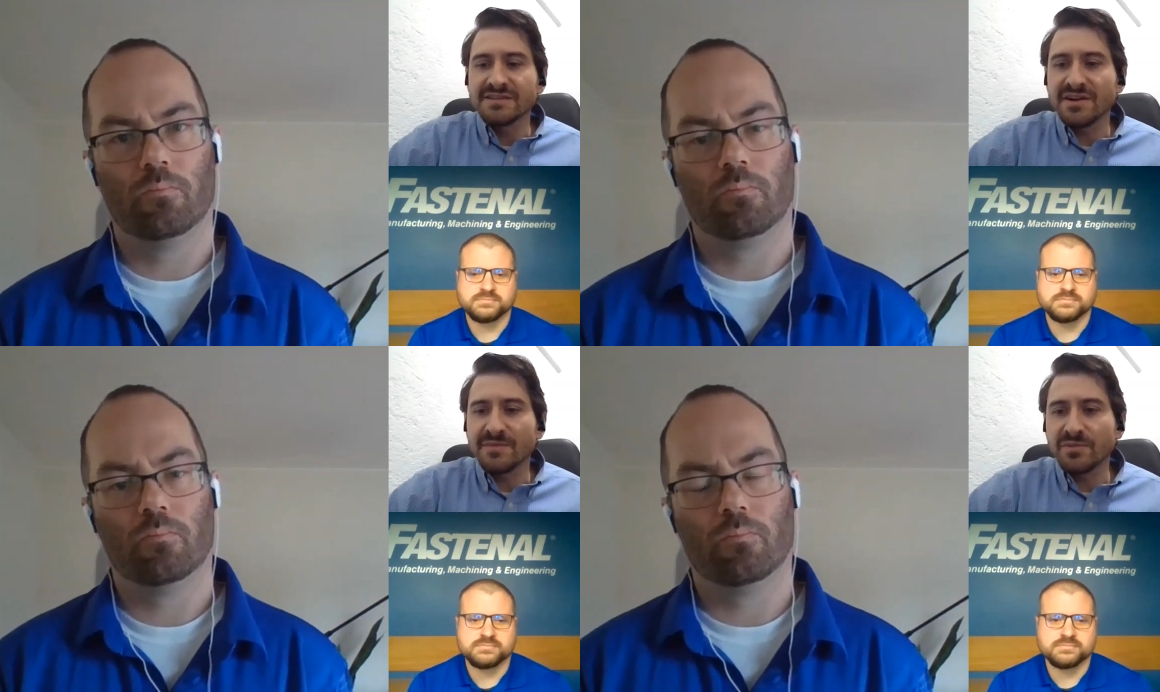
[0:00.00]

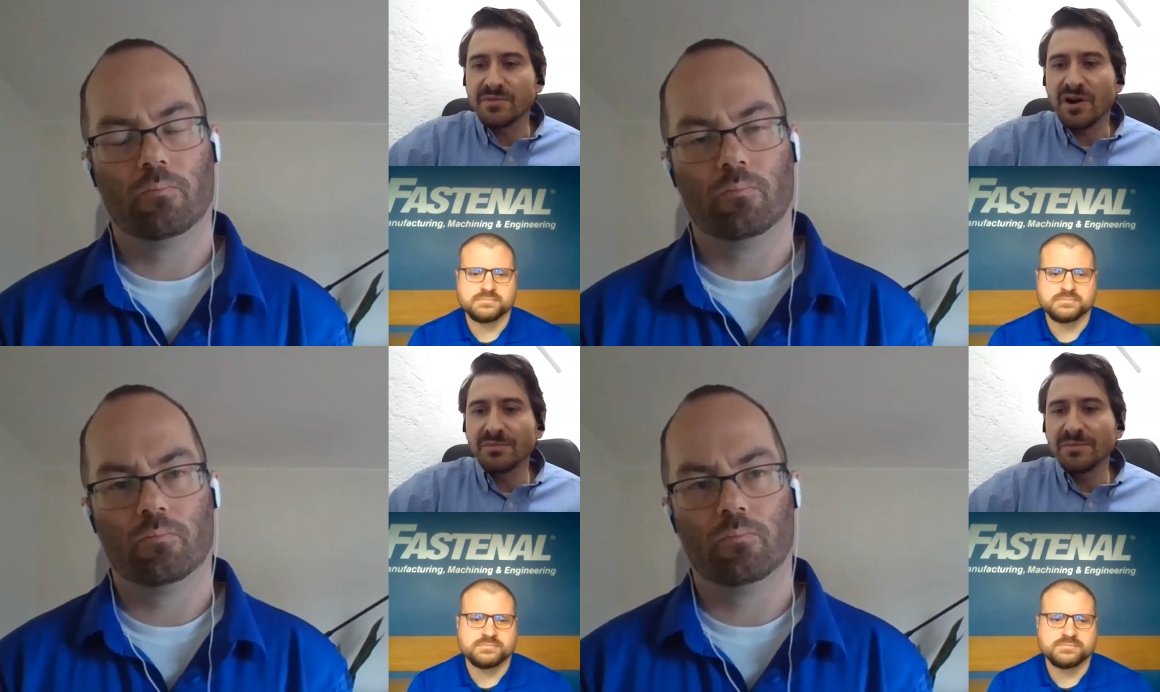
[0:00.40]
Speaker 1: their
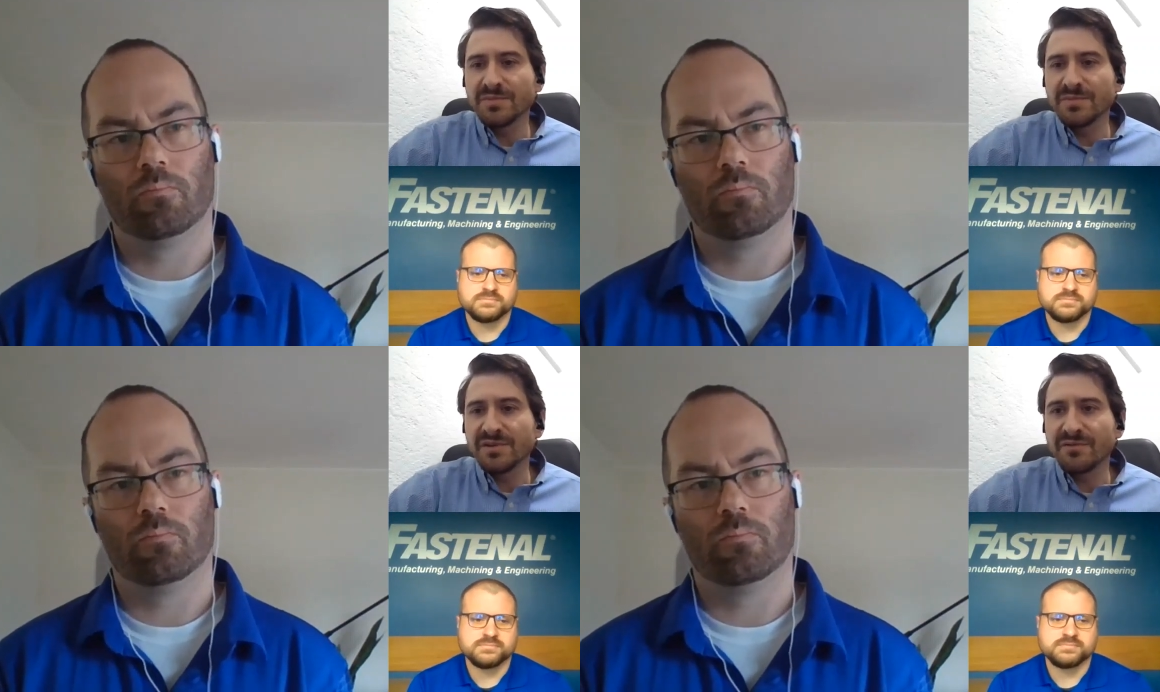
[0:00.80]

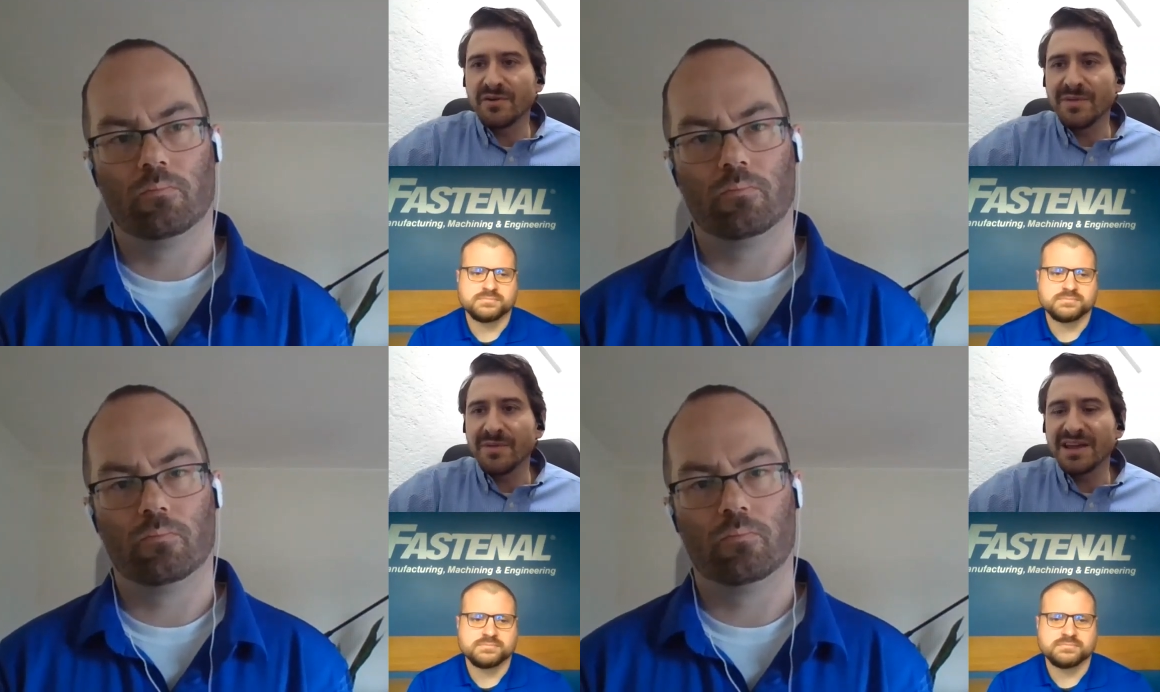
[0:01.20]
problem
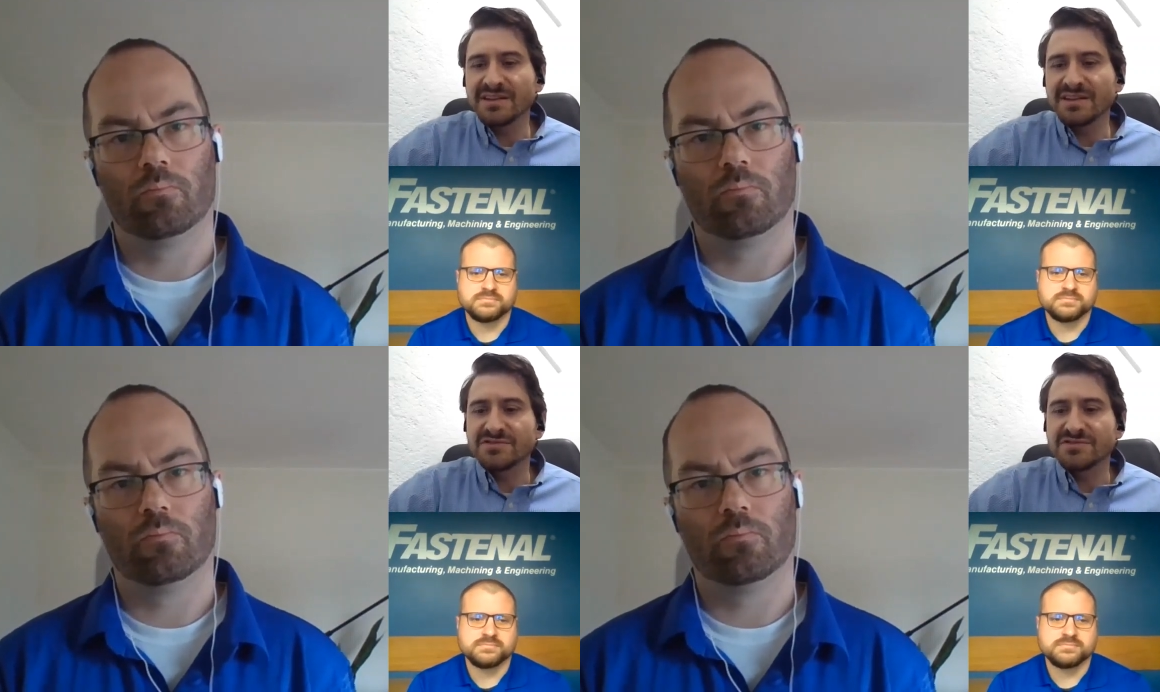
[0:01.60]
before
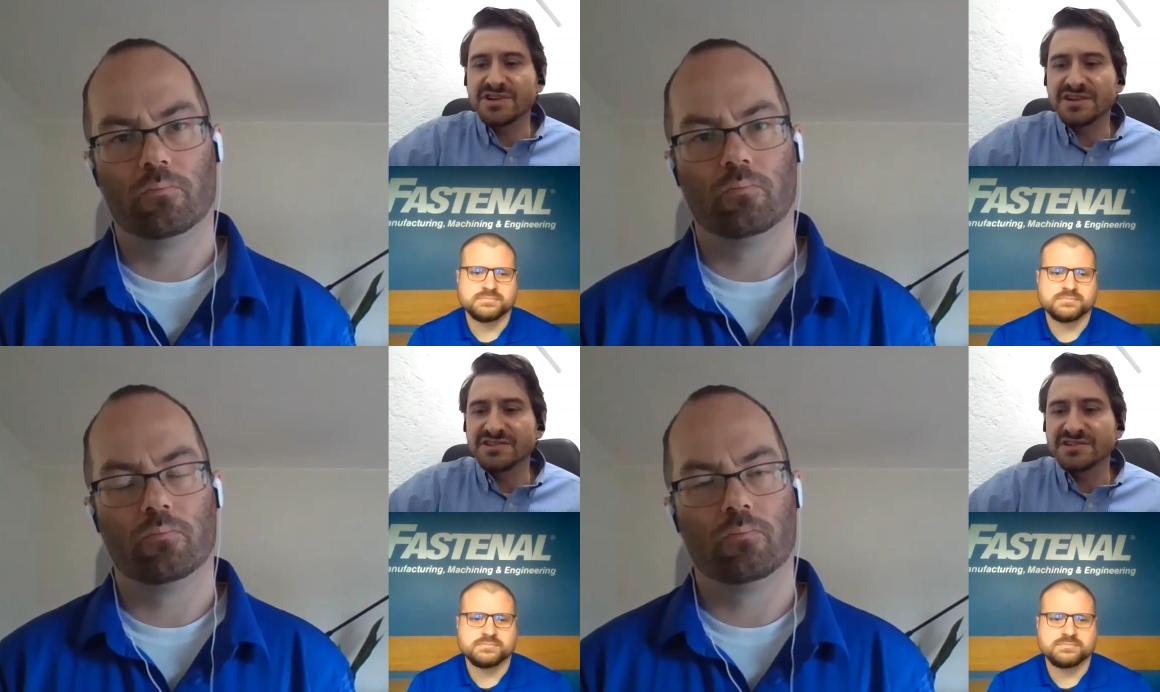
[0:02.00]
making
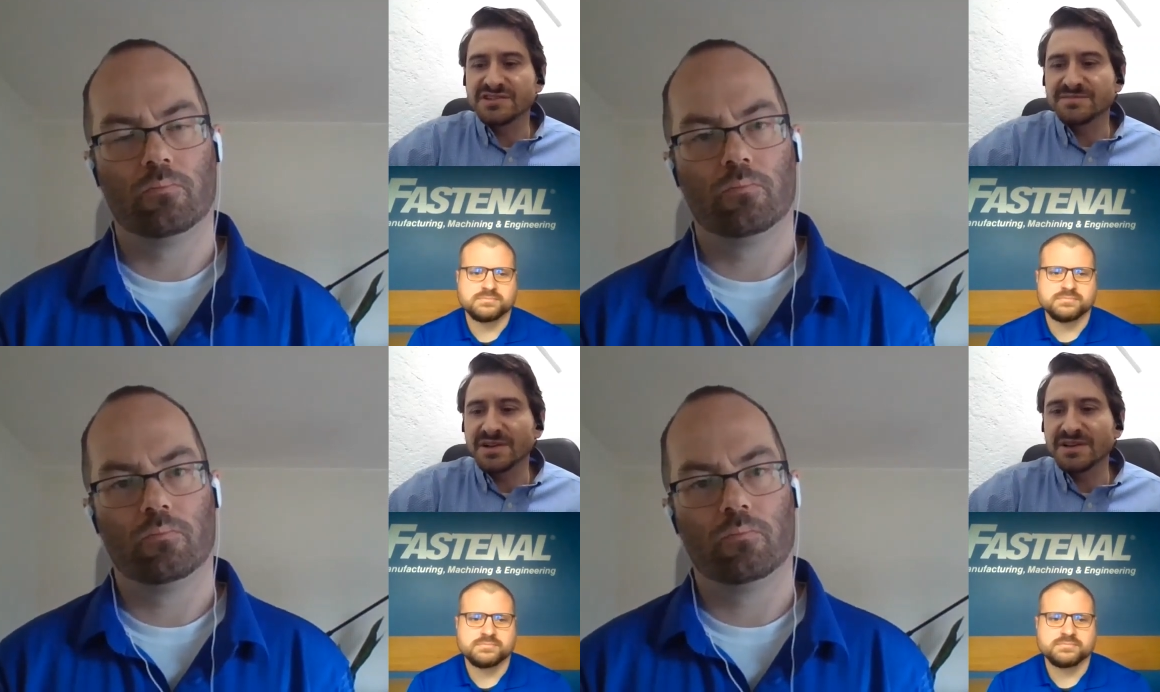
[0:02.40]

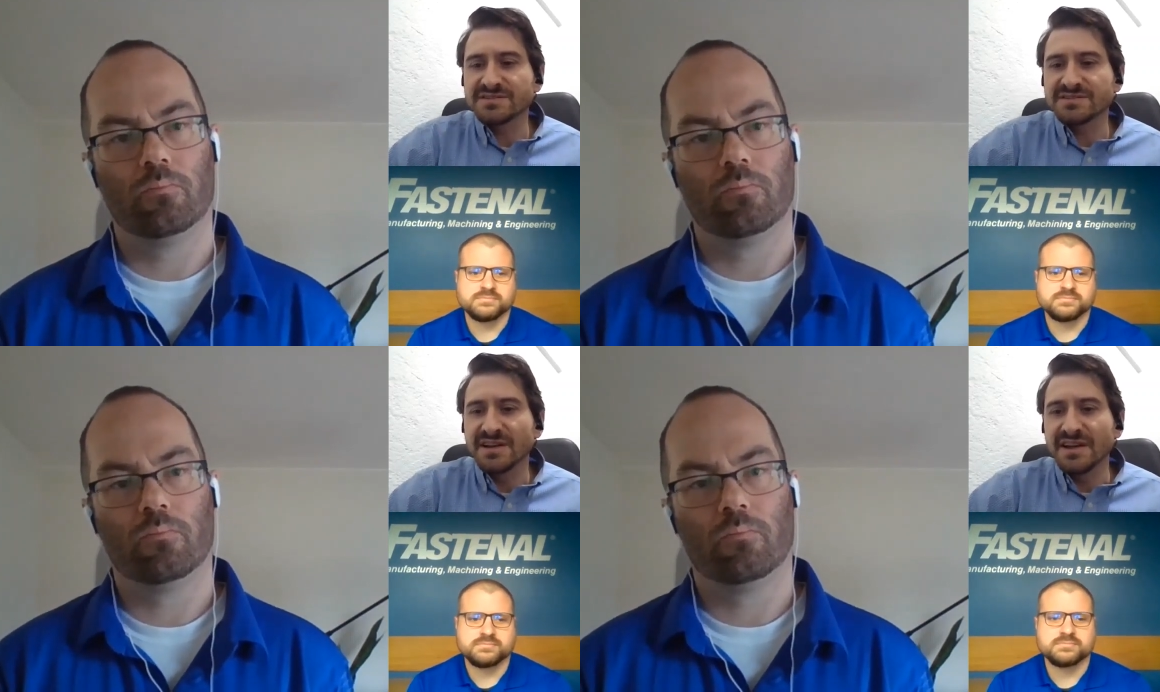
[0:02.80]
suggestions
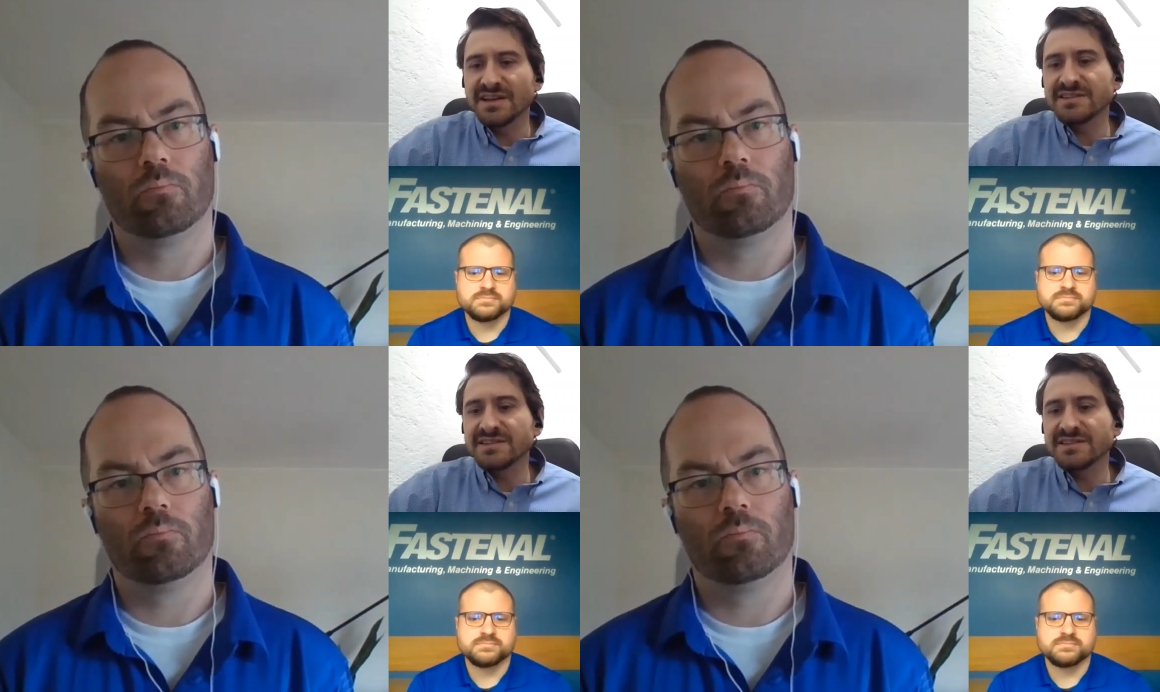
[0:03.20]
because